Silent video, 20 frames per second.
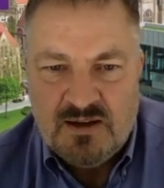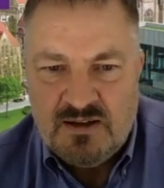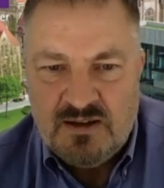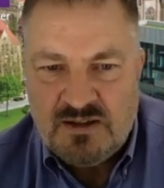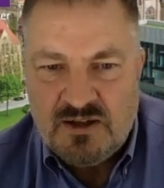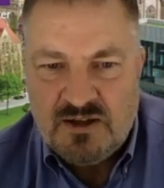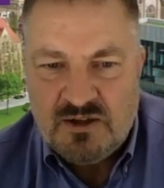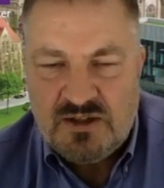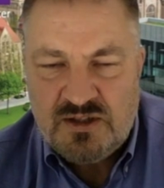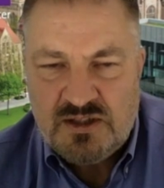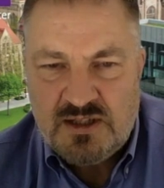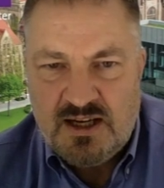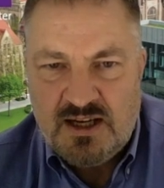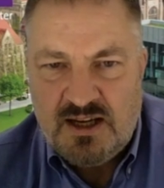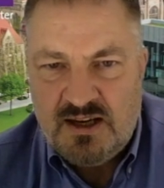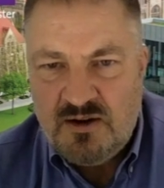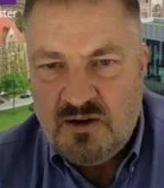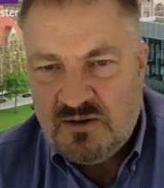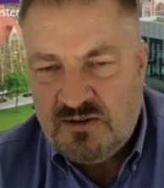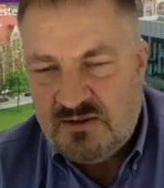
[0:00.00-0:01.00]
So
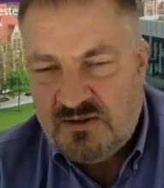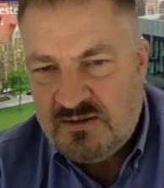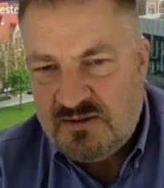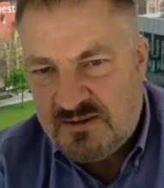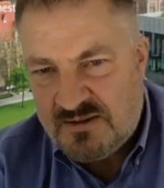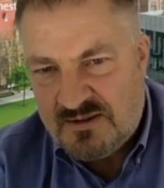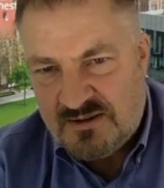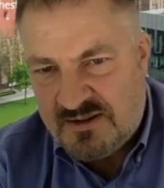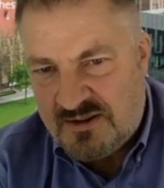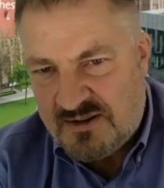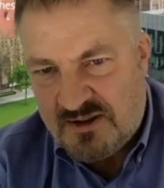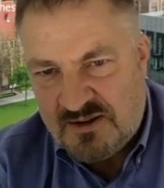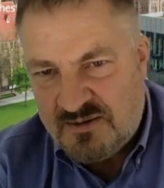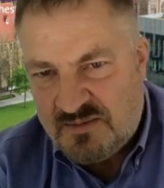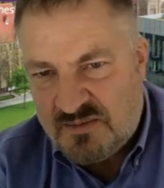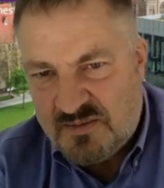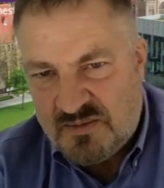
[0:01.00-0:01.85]
sticking on the